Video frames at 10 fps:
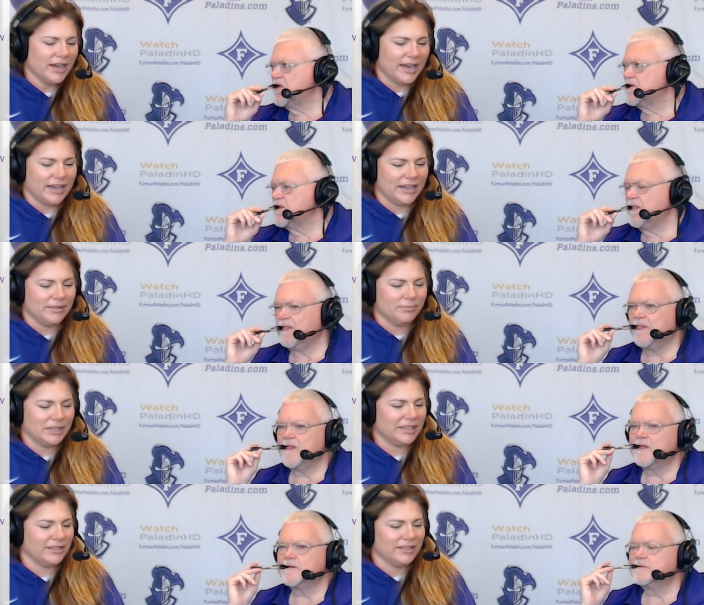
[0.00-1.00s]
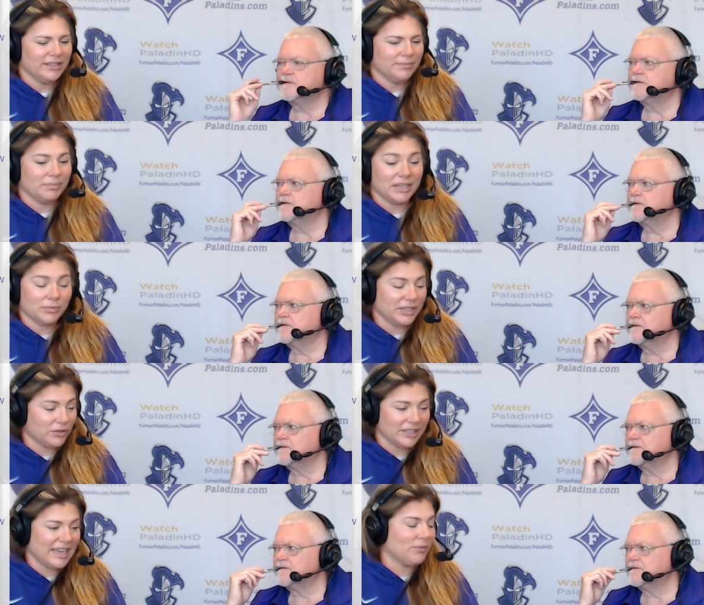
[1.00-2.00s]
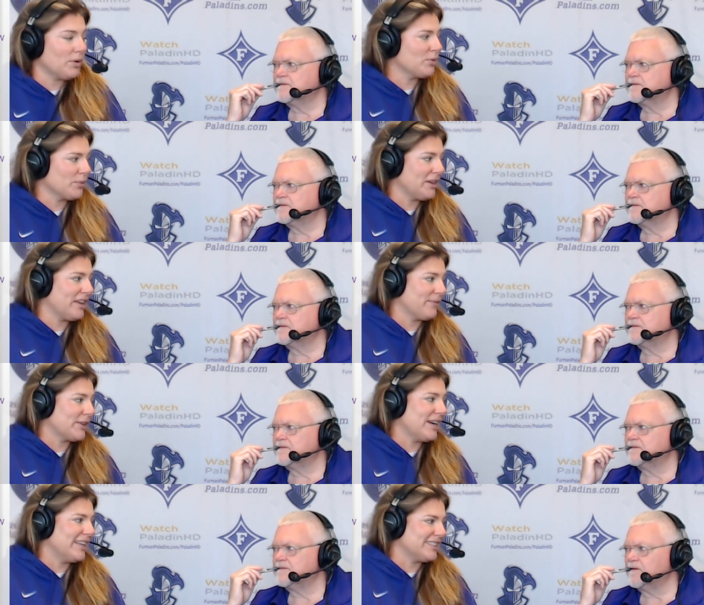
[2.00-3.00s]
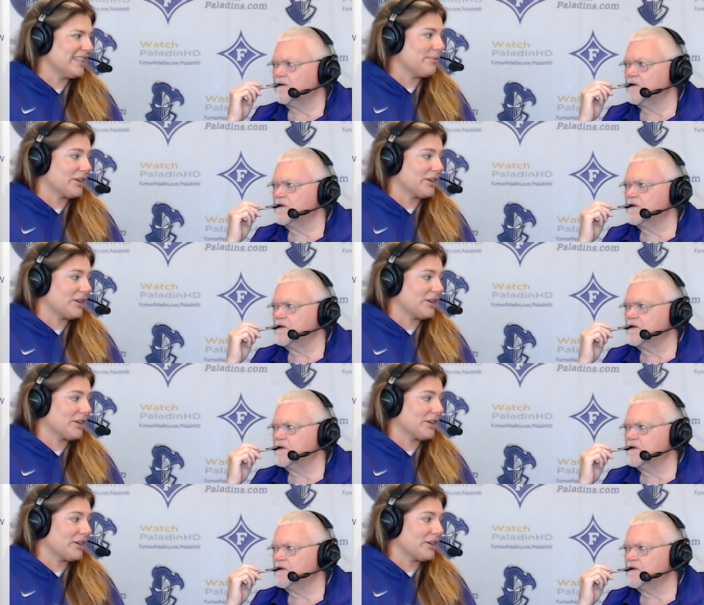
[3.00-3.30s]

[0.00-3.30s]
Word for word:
Speaker 1: um, but but we only have one more weekend for us, and then